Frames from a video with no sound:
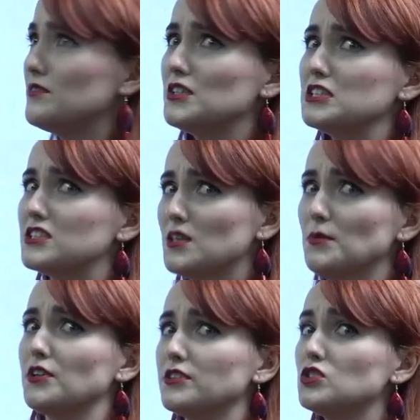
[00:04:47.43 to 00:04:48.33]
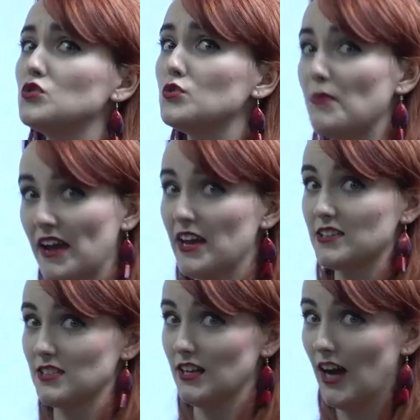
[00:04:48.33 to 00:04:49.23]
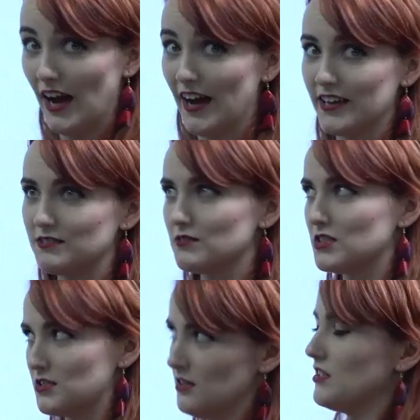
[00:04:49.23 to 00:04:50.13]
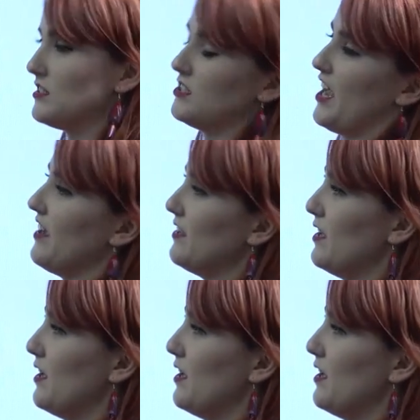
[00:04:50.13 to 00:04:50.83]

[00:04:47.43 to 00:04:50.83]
really similar to the pancakes that I still eat today,